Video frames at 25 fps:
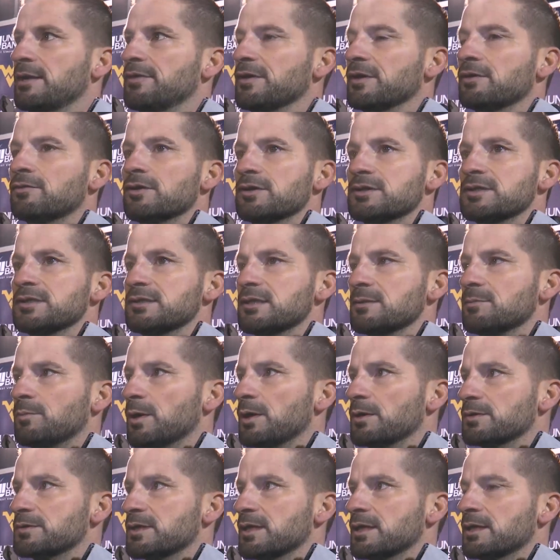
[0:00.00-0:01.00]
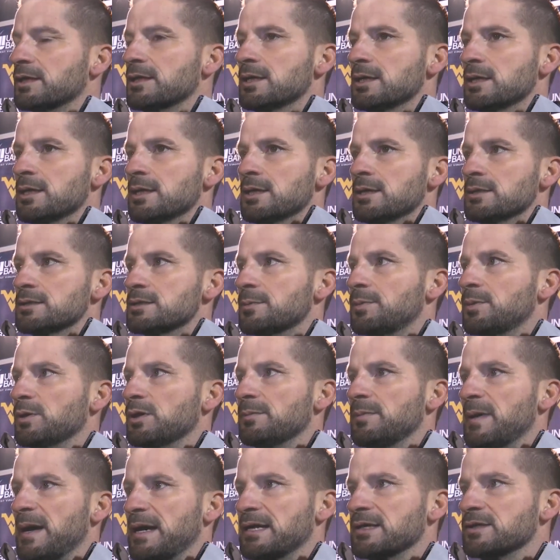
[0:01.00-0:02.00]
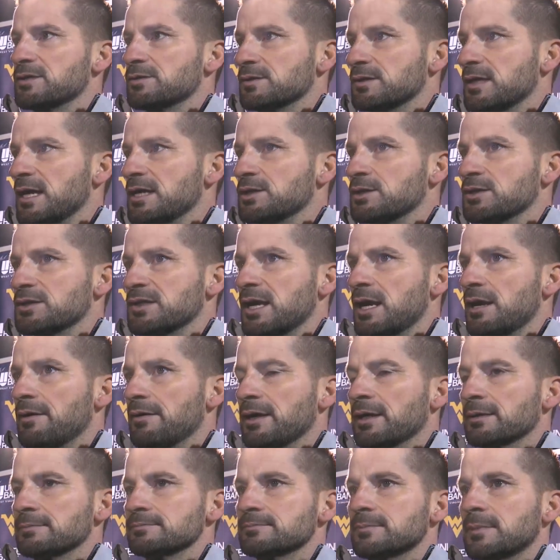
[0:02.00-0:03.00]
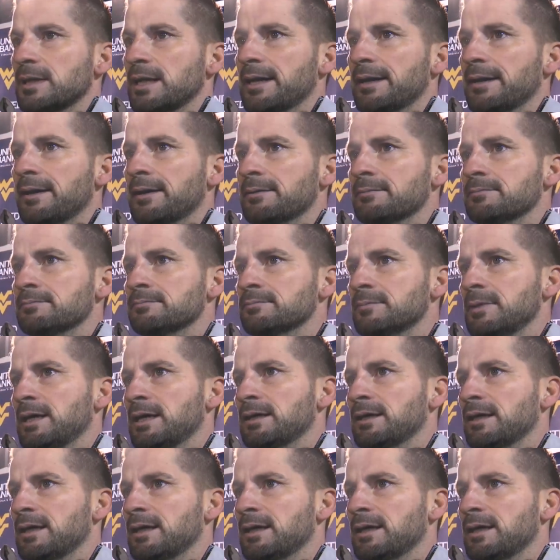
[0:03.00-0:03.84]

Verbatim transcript: I think Crixie did well to, to put it back into a dangerous area, um,